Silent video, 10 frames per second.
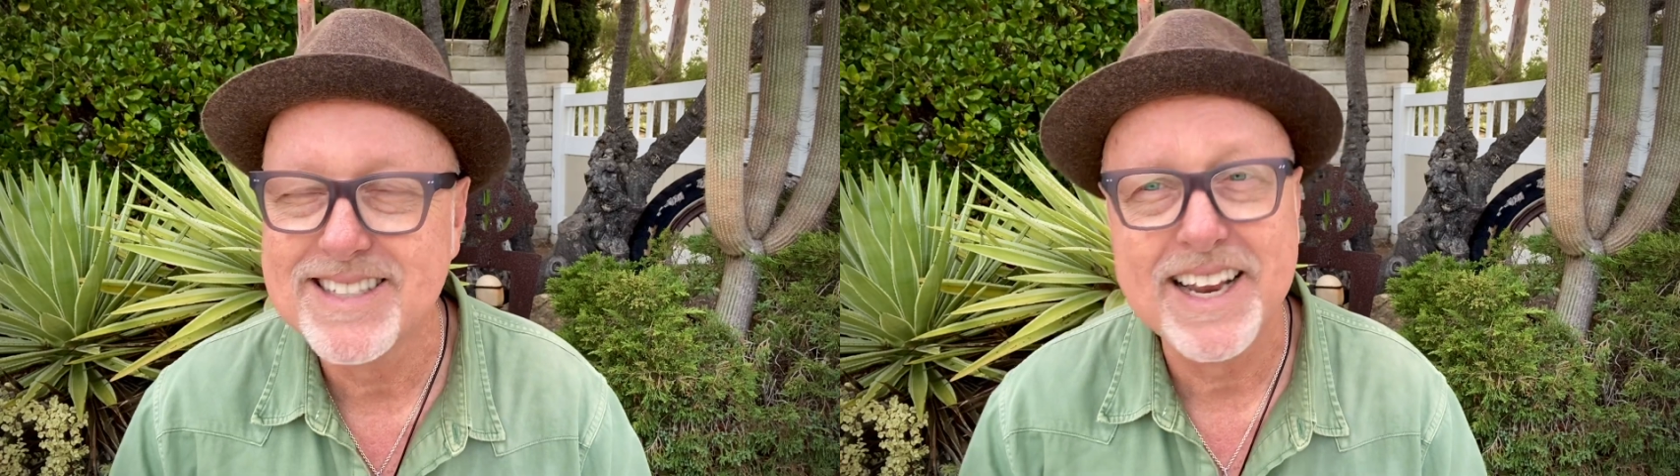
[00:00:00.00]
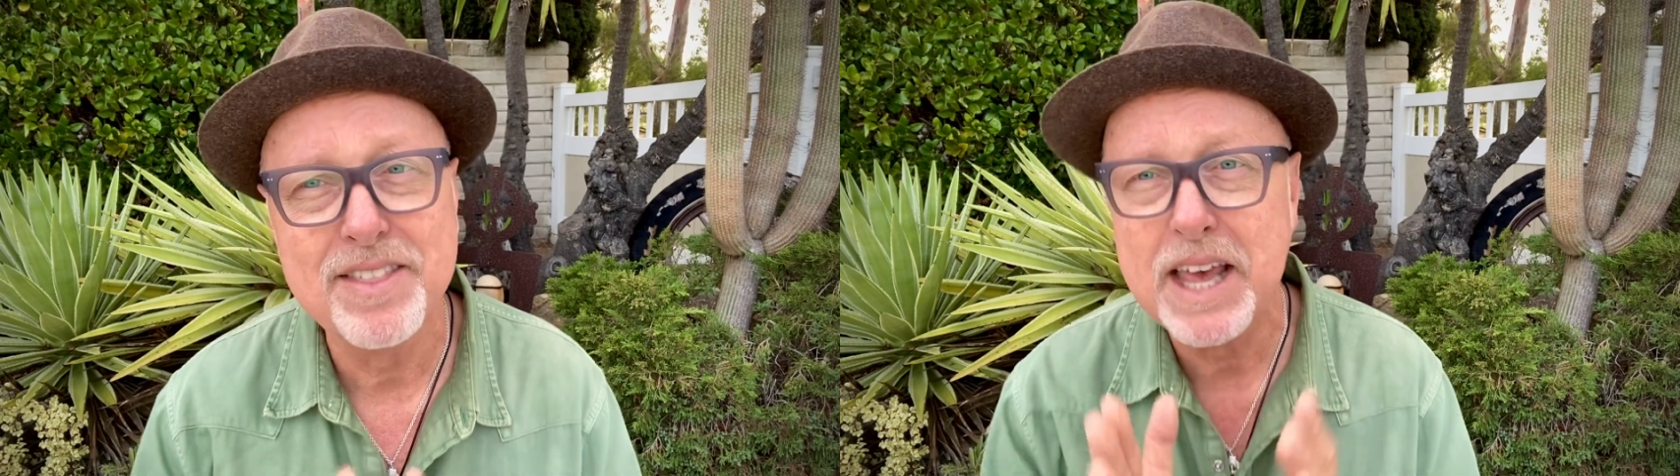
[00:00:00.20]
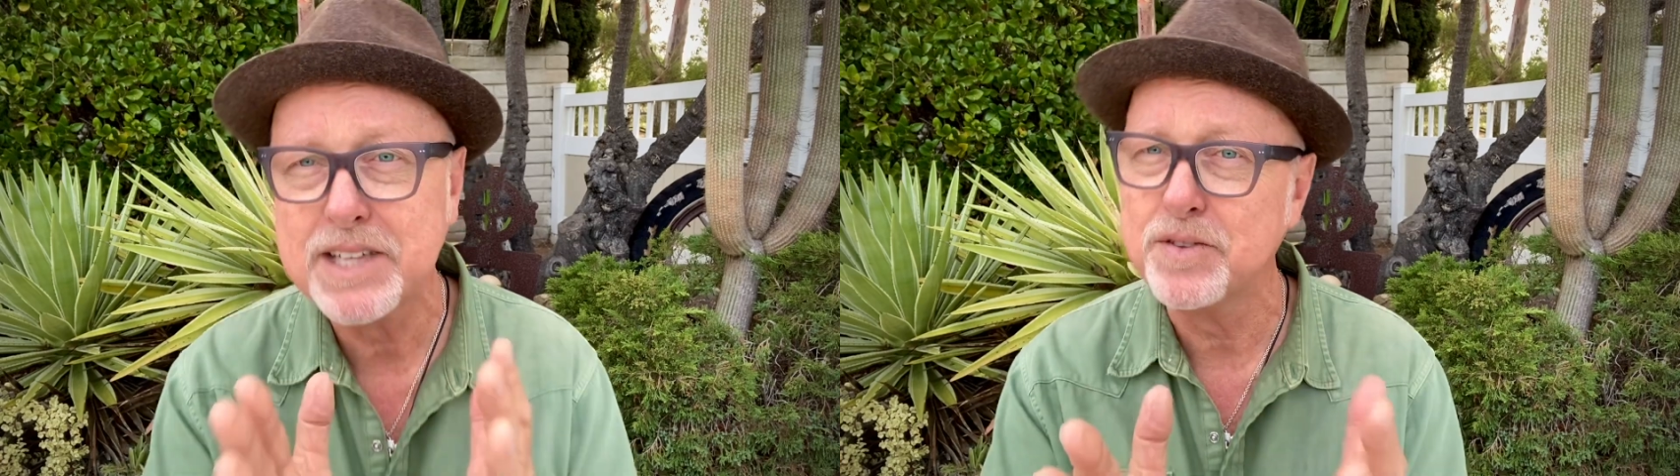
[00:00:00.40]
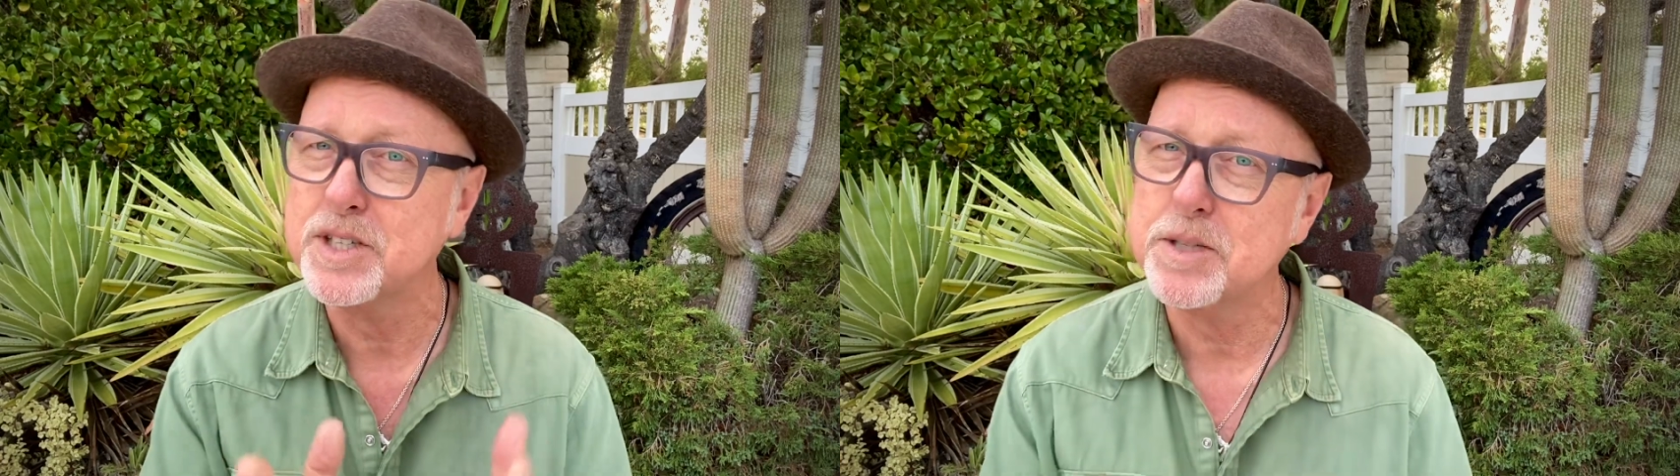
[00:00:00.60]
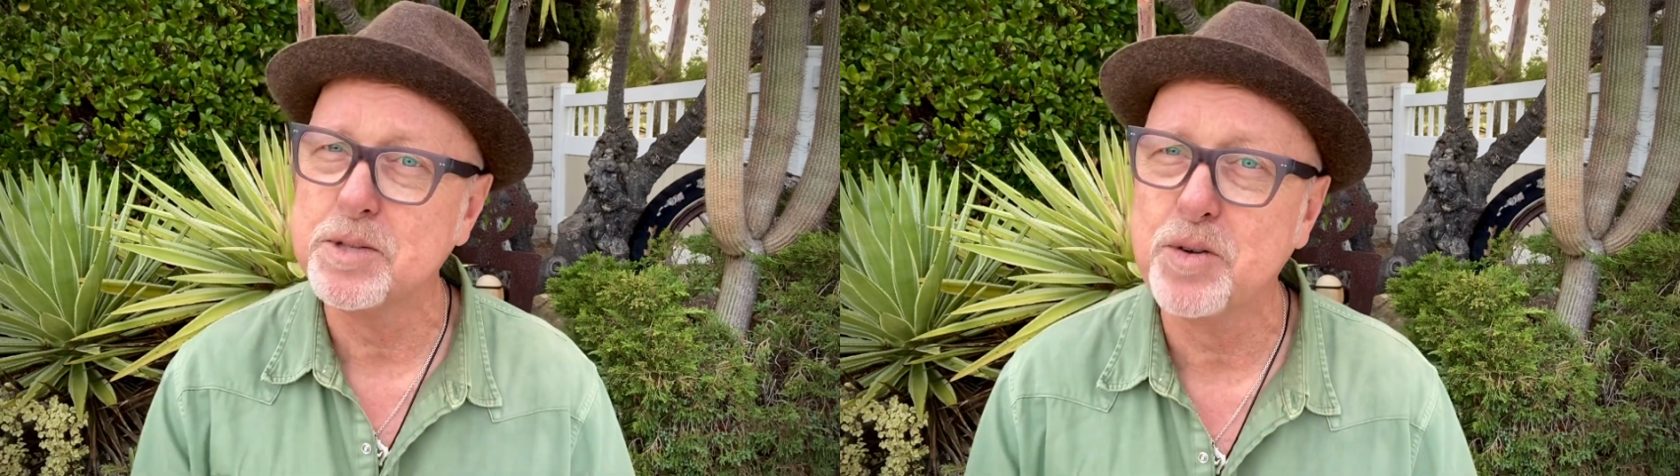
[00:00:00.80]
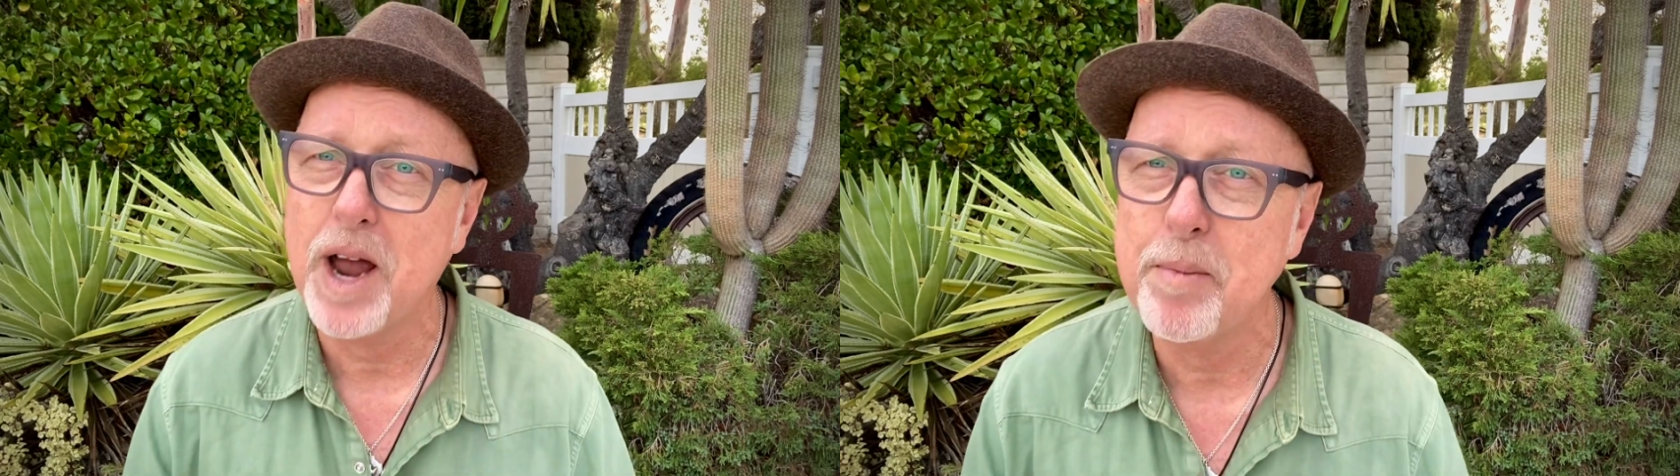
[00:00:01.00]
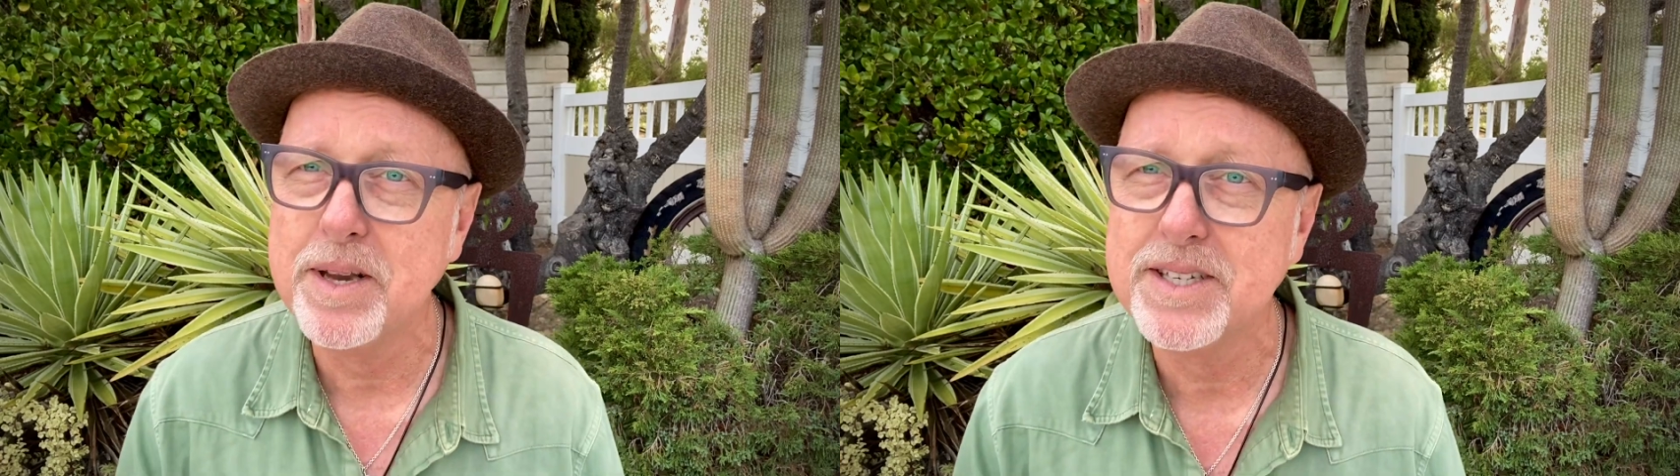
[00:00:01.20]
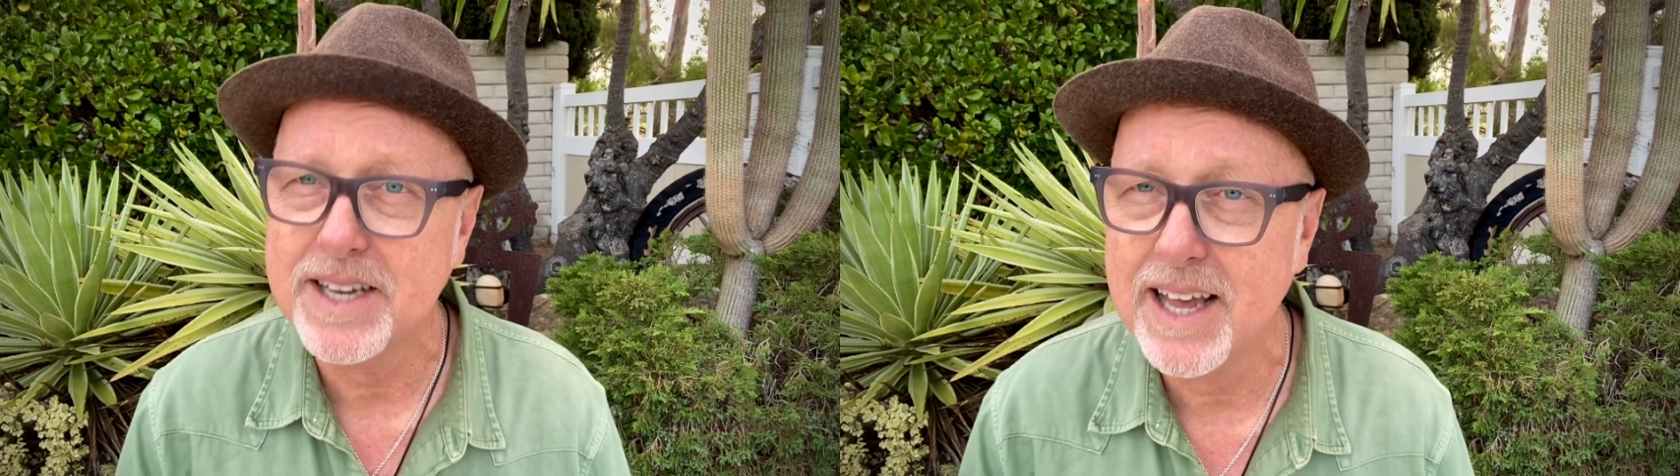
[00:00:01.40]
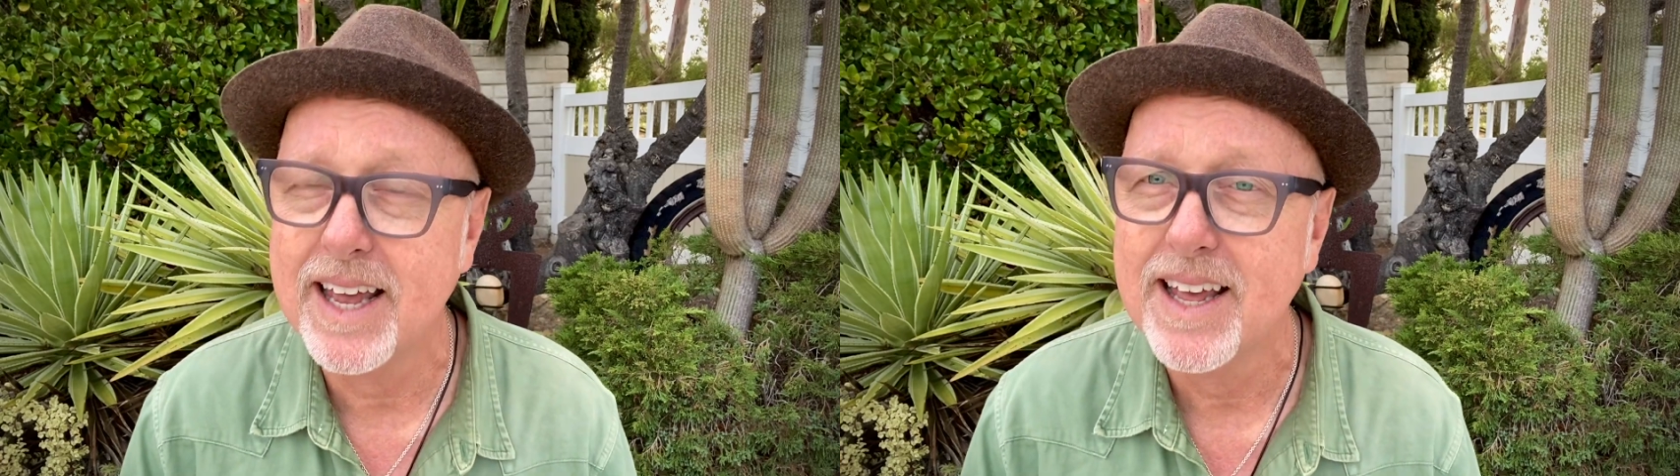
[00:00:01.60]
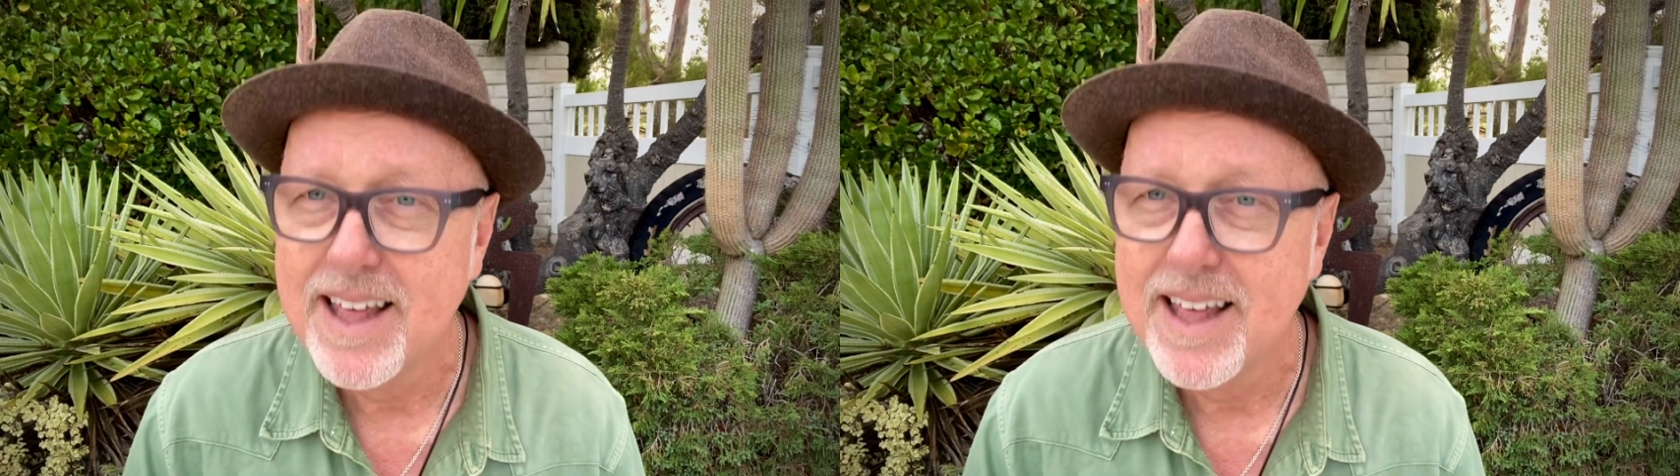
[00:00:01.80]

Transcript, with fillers: And thanks for subscribing today.